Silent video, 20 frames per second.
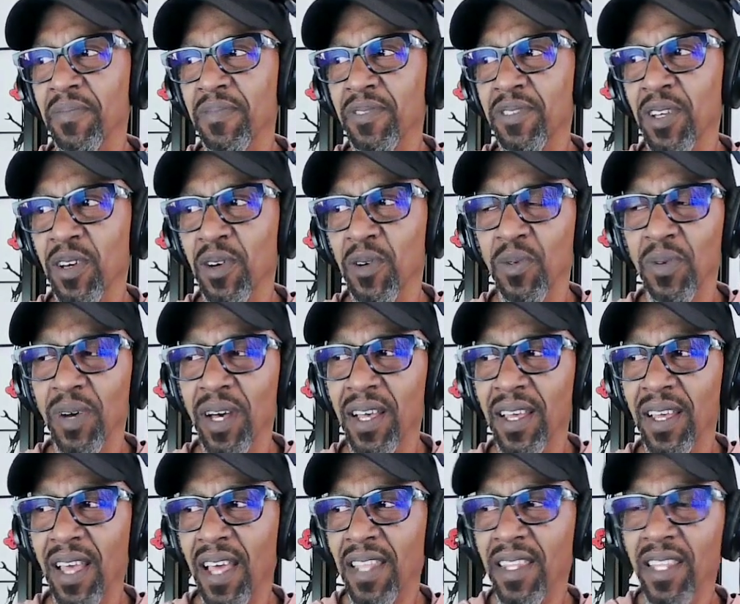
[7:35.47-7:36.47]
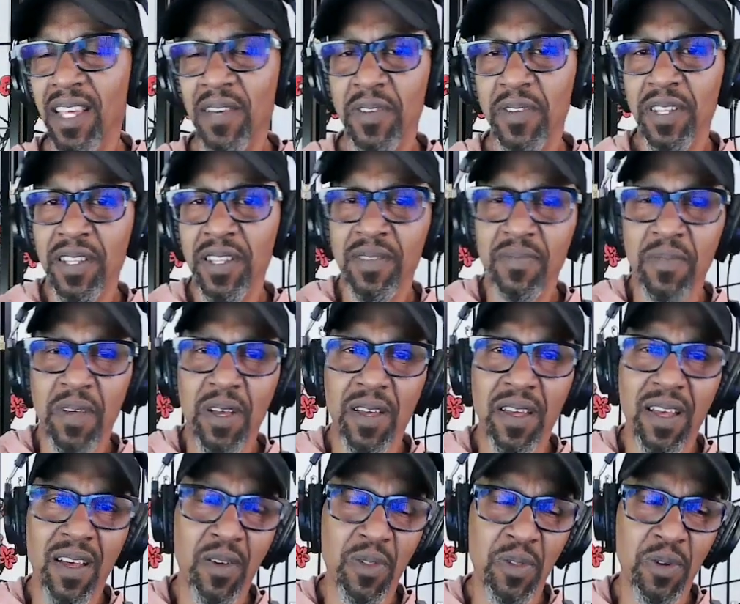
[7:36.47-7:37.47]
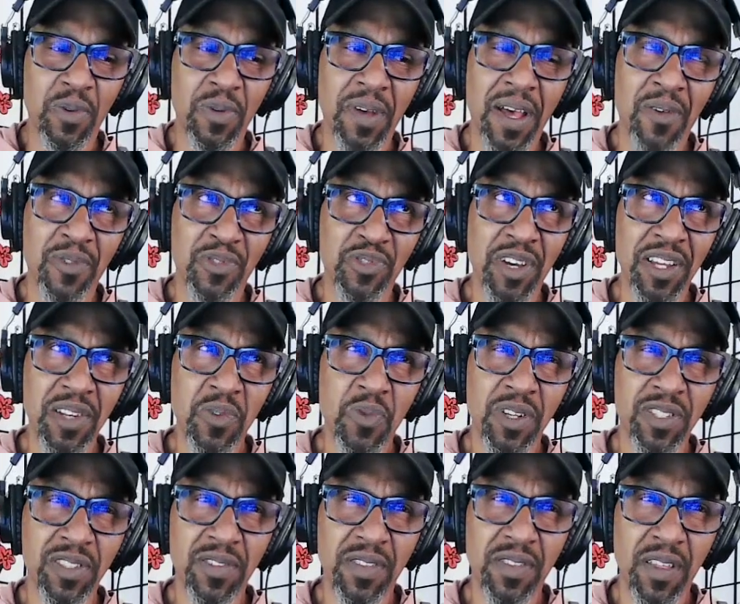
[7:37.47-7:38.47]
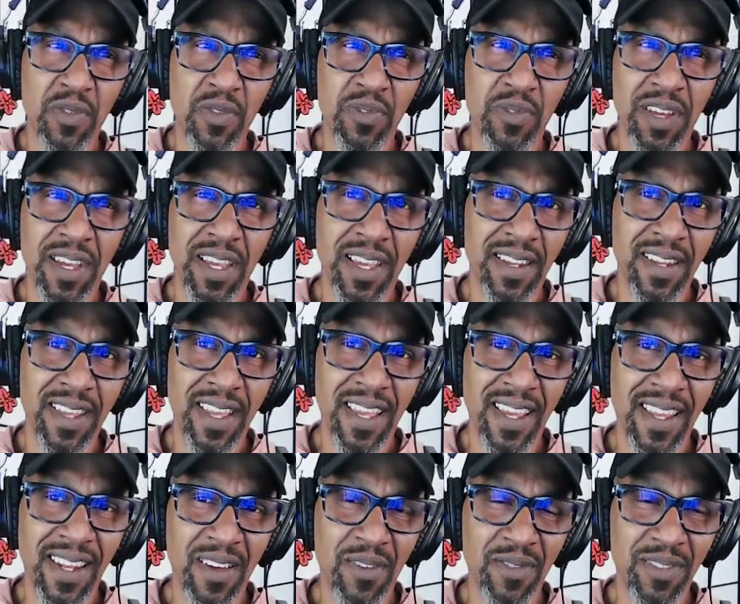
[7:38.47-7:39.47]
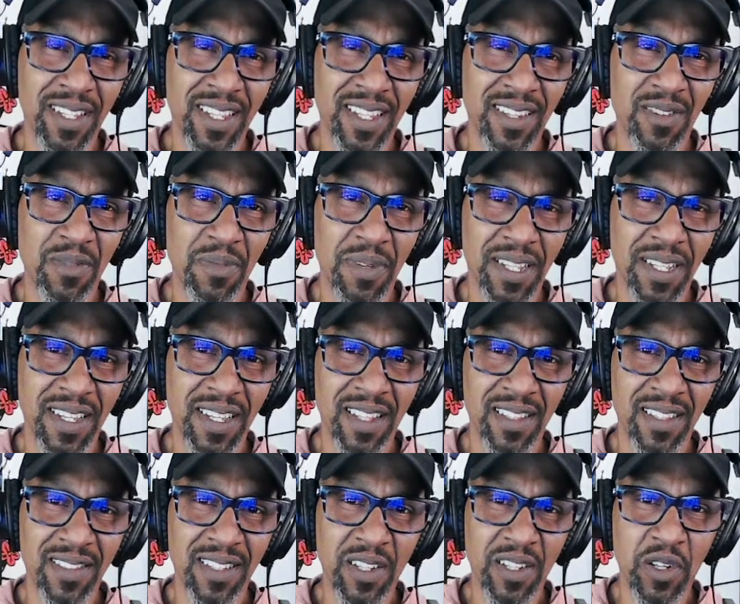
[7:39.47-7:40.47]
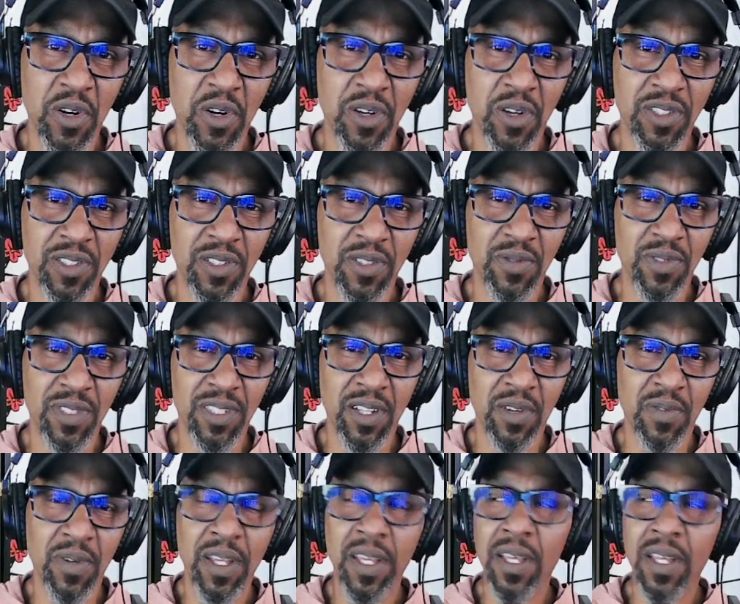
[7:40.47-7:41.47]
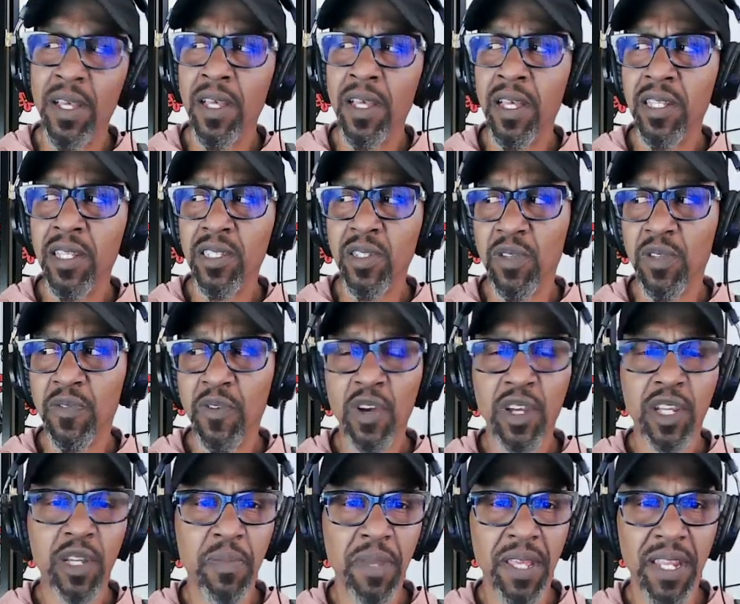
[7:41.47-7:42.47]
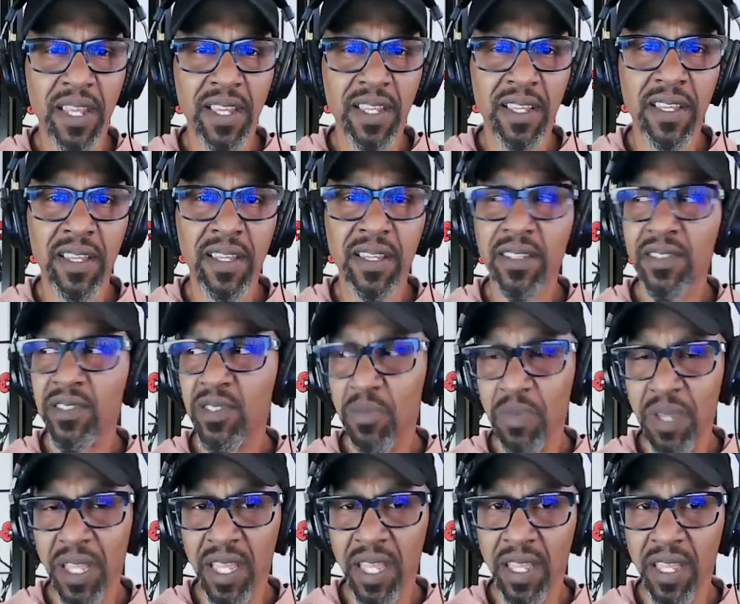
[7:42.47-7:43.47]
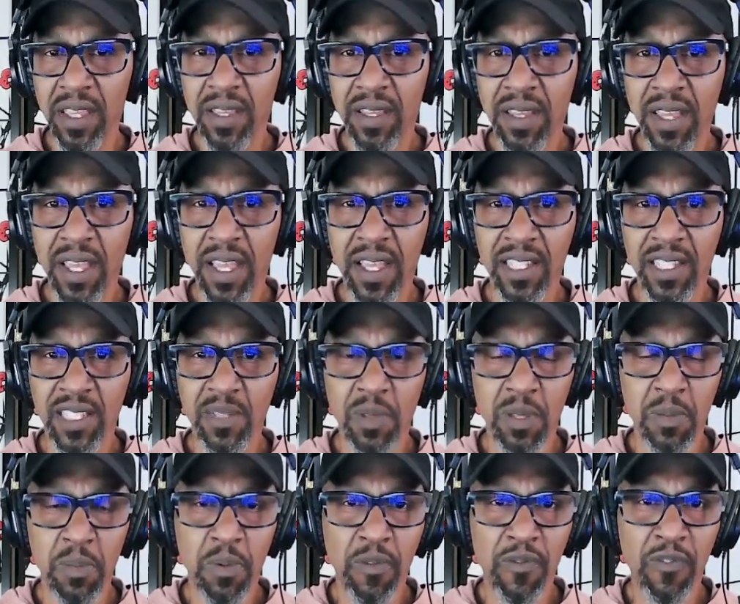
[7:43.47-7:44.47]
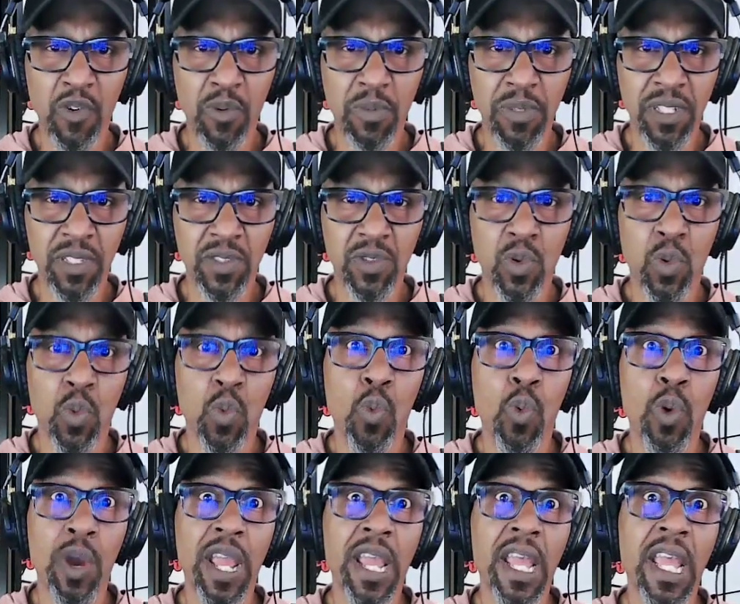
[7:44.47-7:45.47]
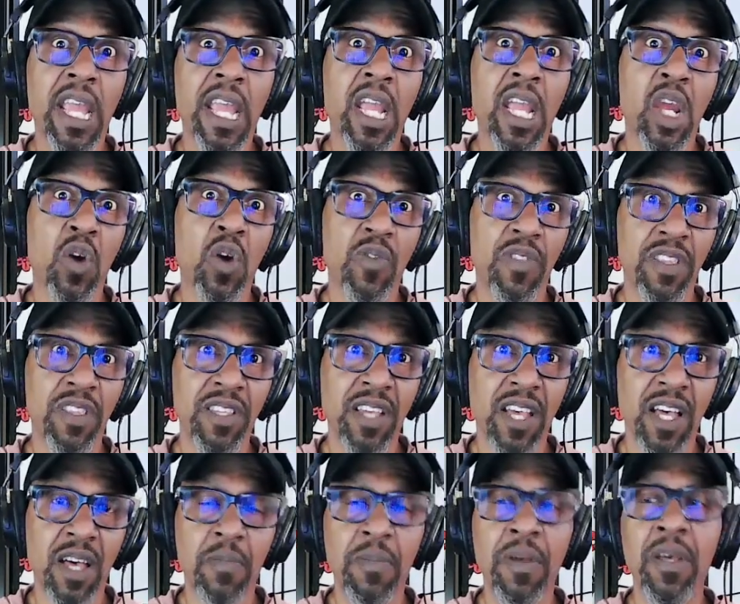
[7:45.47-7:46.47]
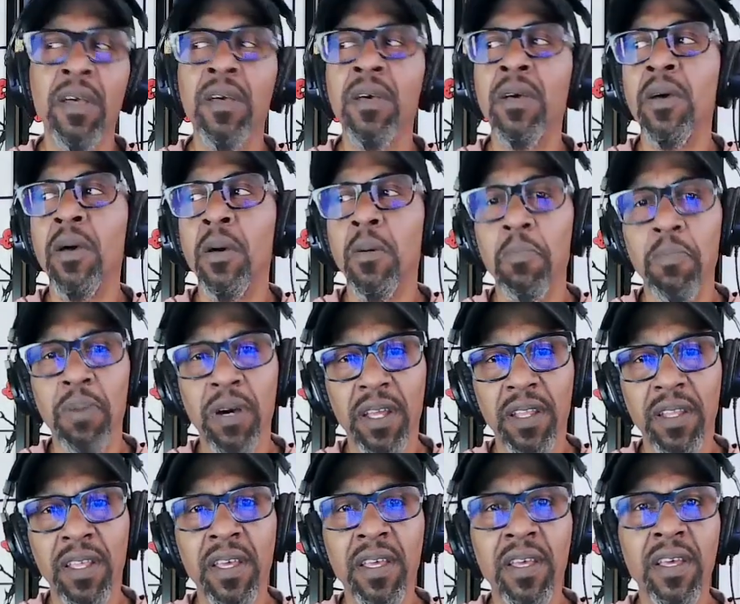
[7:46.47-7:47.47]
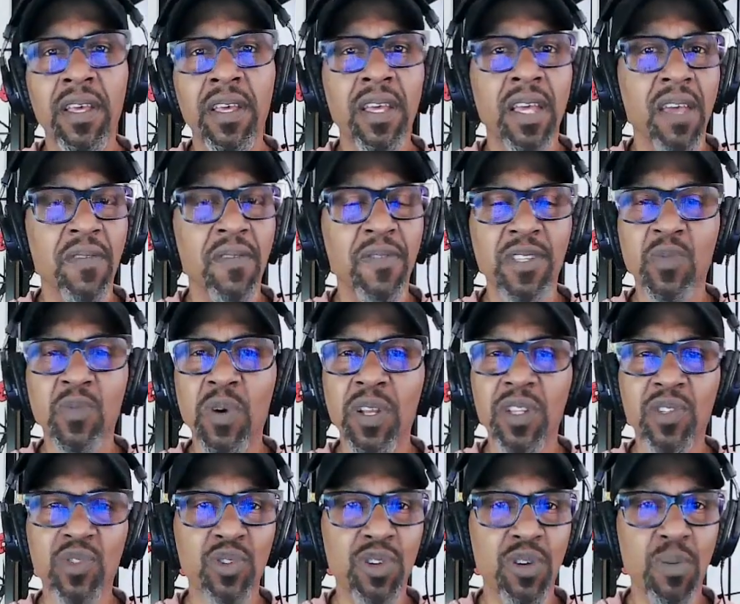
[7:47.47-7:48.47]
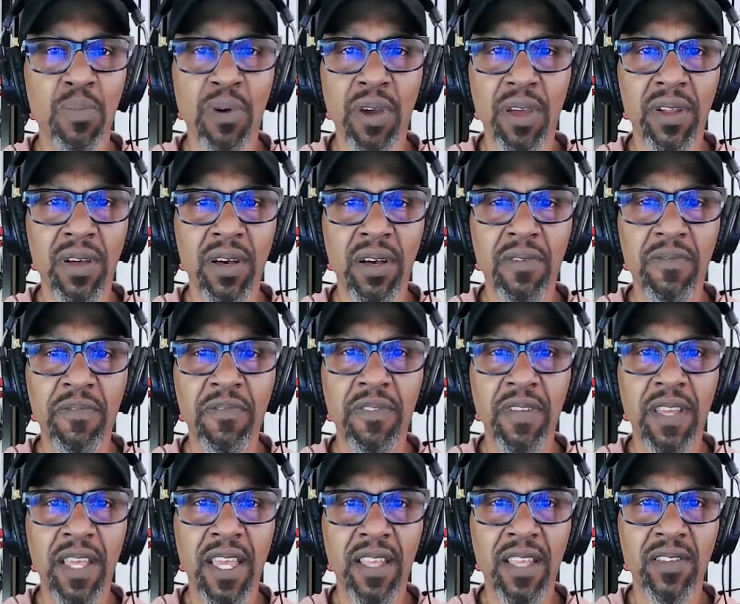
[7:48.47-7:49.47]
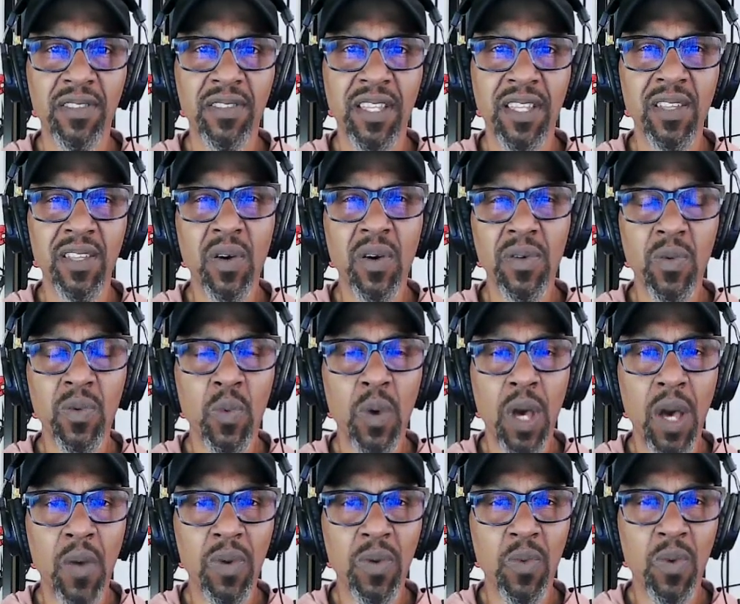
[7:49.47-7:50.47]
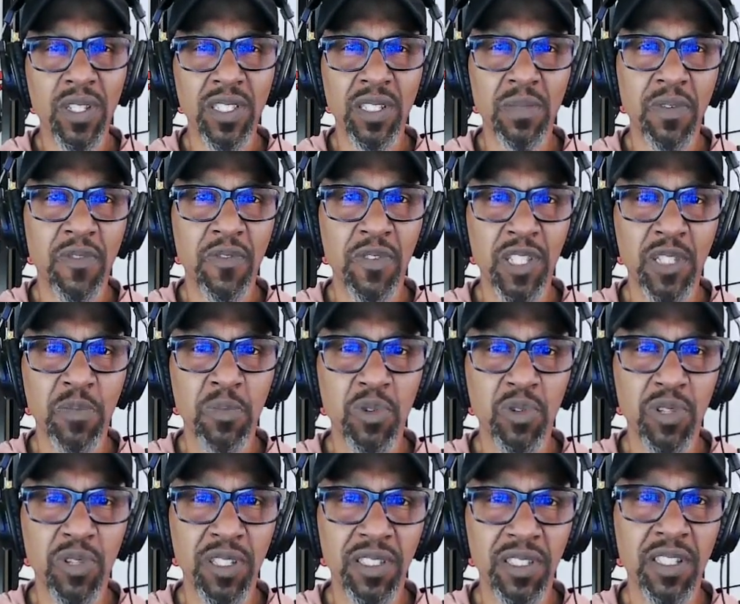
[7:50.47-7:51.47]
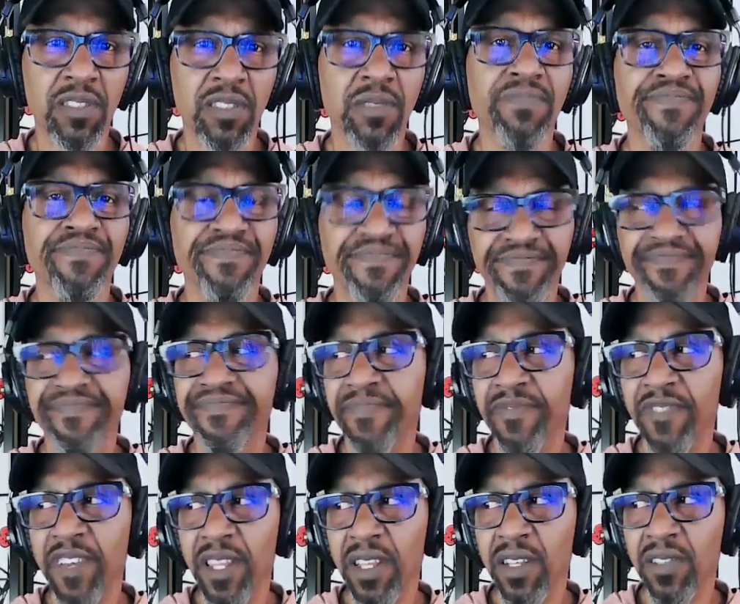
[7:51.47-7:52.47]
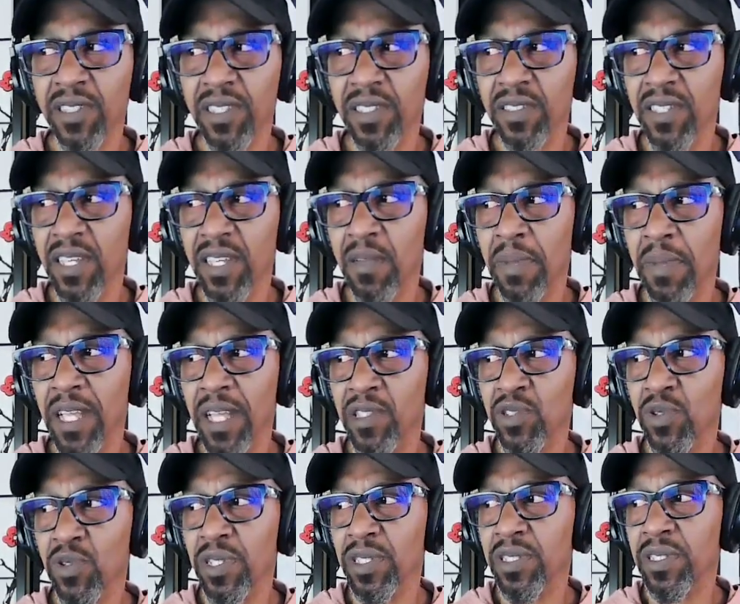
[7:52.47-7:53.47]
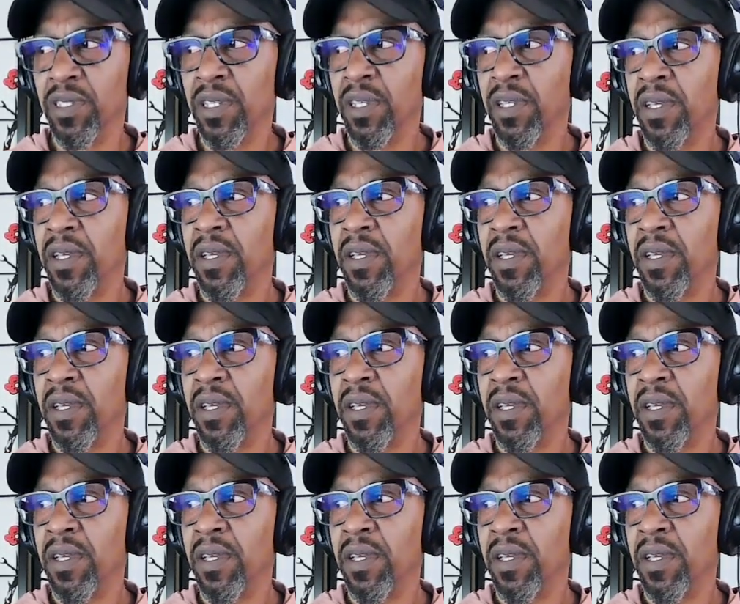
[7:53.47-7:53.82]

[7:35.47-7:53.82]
So I love it. Although I was trying to watch it the other night and I was like, oh my God, it's like a cartoon. So it's very comedic to me, and some of the performances are way over the top. But if you just want to turn your brain off and you say, I want to watch something for the spooky season, Van Helsing's not a bad choice.